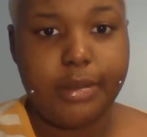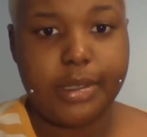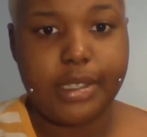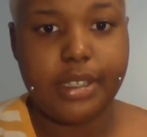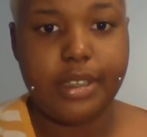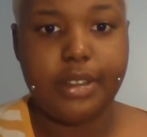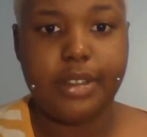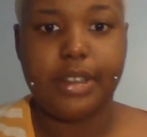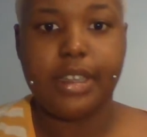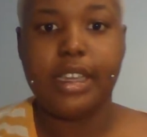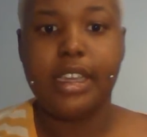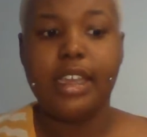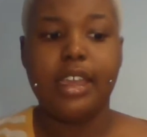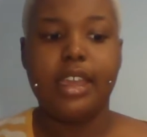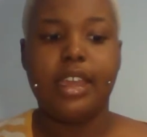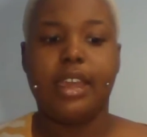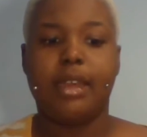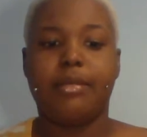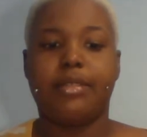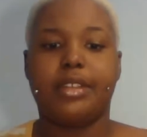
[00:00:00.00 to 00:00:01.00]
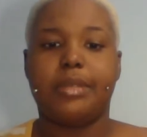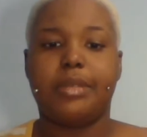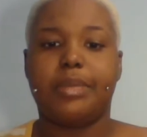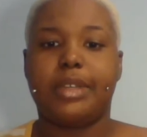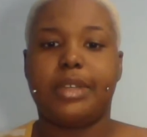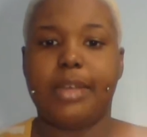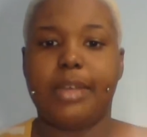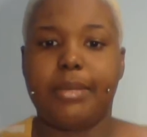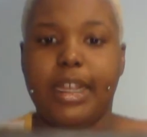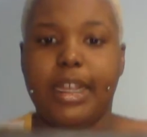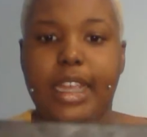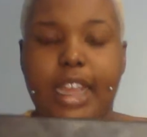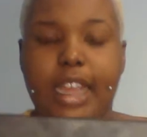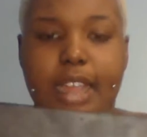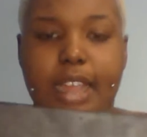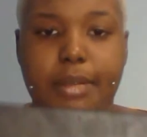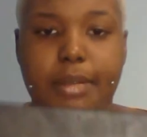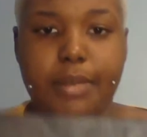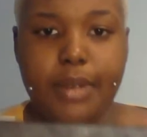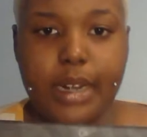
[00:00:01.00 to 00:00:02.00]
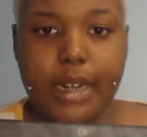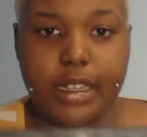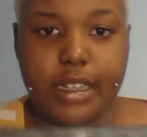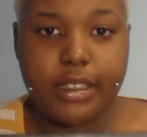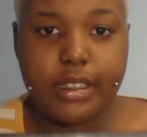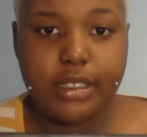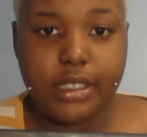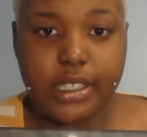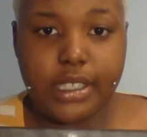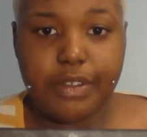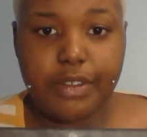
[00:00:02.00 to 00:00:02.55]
So I'm going to apply my eyebrows.